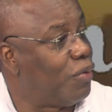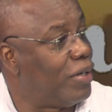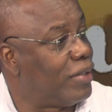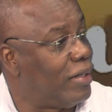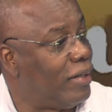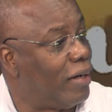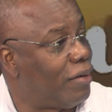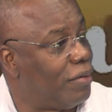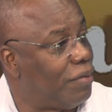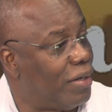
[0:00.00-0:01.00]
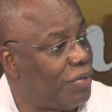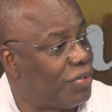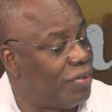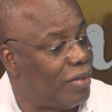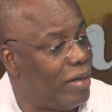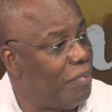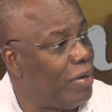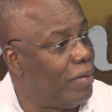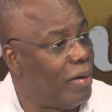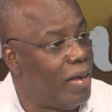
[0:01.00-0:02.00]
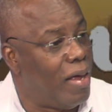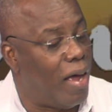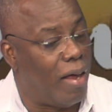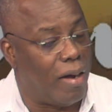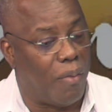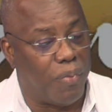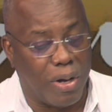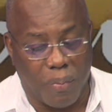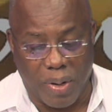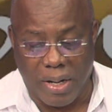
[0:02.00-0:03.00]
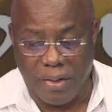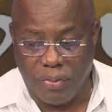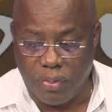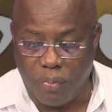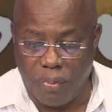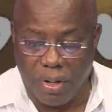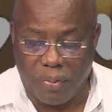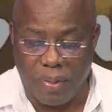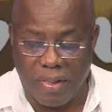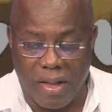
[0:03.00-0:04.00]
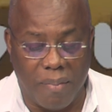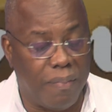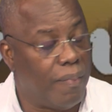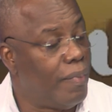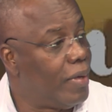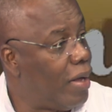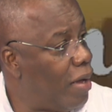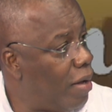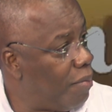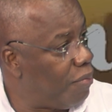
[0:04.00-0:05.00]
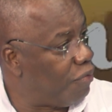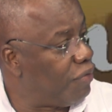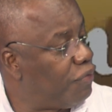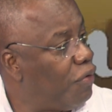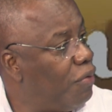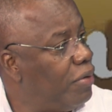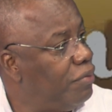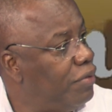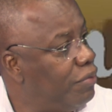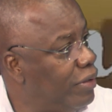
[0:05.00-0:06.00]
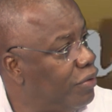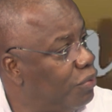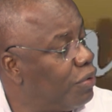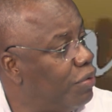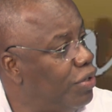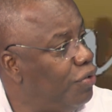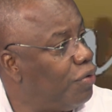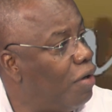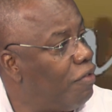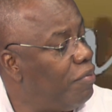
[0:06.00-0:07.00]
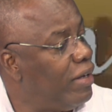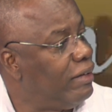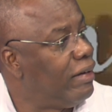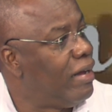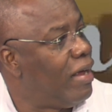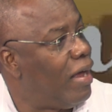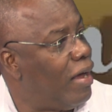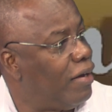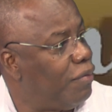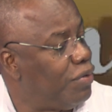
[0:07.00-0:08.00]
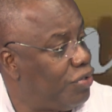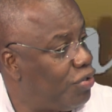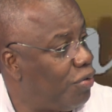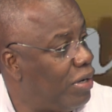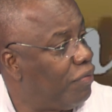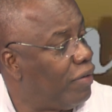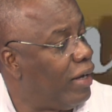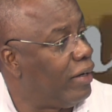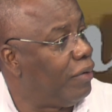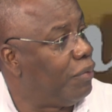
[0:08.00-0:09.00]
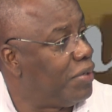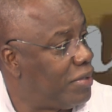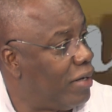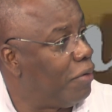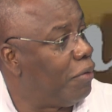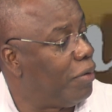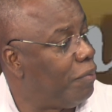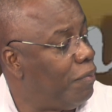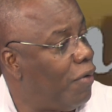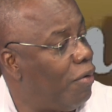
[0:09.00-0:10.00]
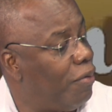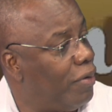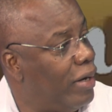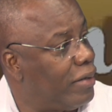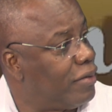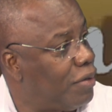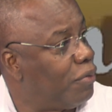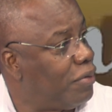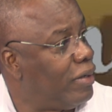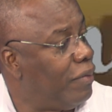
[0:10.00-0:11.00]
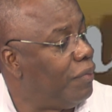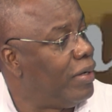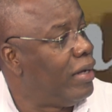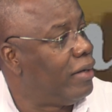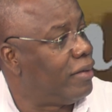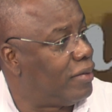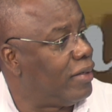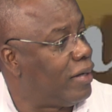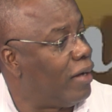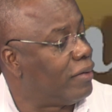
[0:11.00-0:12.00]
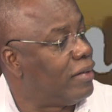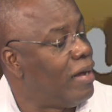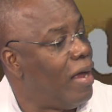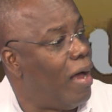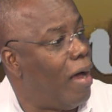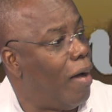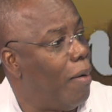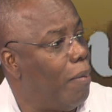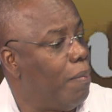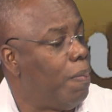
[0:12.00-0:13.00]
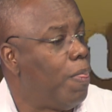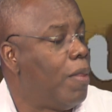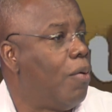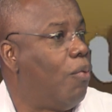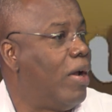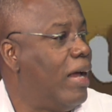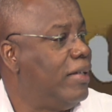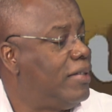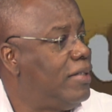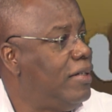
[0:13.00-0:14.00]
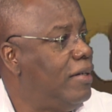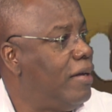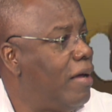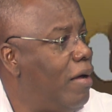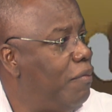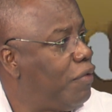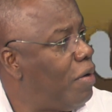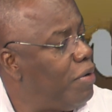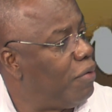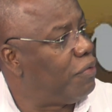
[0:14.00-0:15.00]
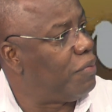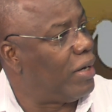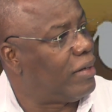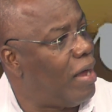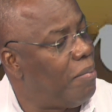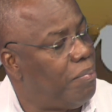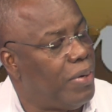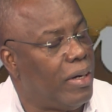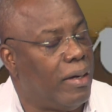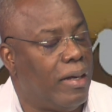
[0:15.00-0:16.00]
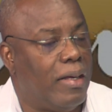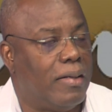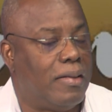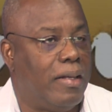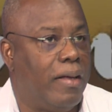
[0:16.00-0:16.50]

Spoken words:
want to send that congratulations to them, and we are willing to work with them moving forward. We're willing to work with the new government, and I'm sure definitely we'll send our letters out to them to say thanks. What I see coming out from that campaign is